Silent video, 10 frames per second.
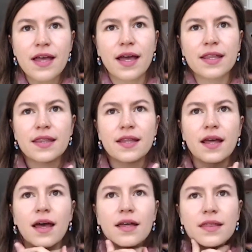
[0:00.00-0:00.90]
And
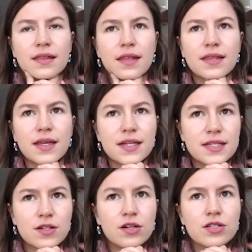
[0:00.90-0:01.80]
I think that is
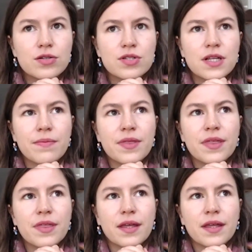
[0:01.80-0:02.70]
also
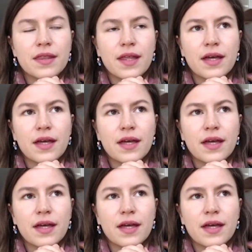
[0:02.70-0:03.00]
something that